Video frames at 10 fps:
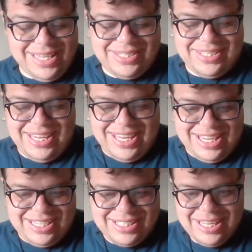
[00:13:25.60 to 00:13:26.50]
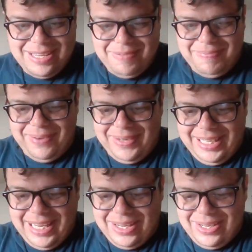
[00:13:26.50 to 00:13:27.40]
It sucks. But I
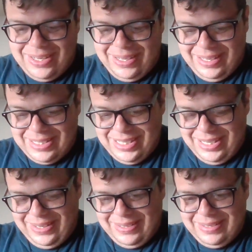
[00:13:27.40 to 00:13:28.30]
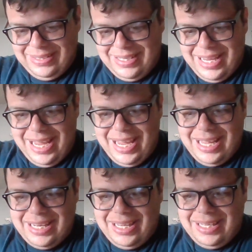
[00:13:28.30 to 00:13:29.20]
really got good cars here.
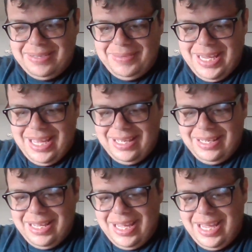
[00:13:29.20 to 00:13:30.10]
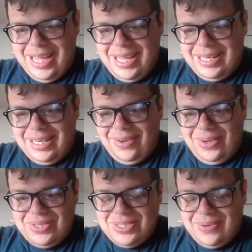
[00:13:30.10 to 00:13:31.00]
And um, yeah. And
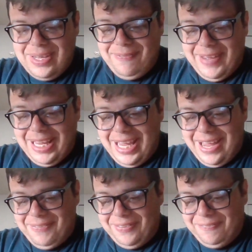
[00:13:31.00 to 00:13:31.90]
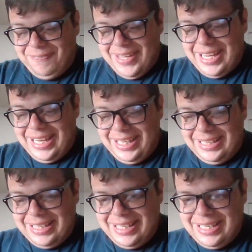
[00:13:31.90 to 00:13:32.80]
also, if I ever
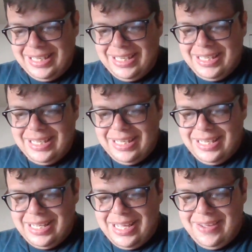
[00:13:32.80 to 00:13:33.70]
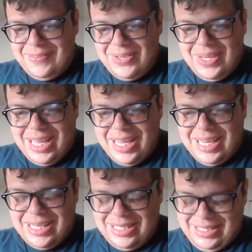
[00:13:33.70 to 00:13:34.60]
find, if you
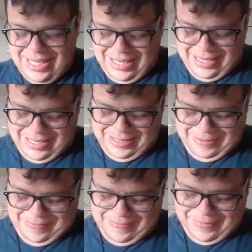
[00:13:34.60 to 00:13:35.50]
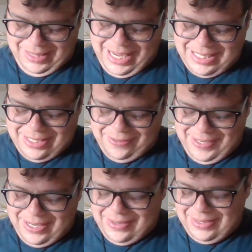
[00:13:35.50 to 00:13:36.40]
guys um, like this
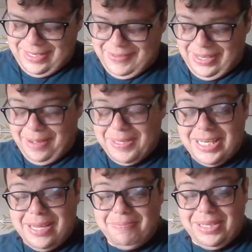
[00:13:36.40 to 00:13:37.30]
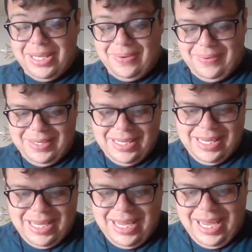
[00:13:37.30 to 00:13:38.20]
video, leave a comment down below.
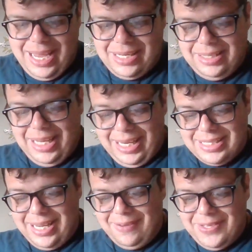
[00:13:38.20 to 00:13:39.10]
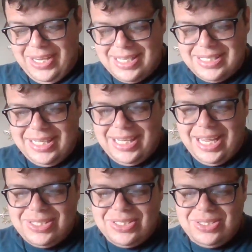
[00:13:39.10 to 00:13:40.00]
And like I said, if you guys think
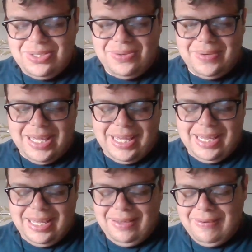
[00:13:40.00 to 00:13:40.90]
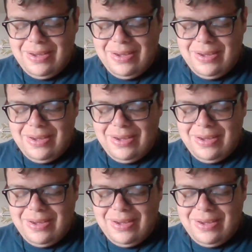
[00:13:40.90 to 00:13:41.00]
I should do a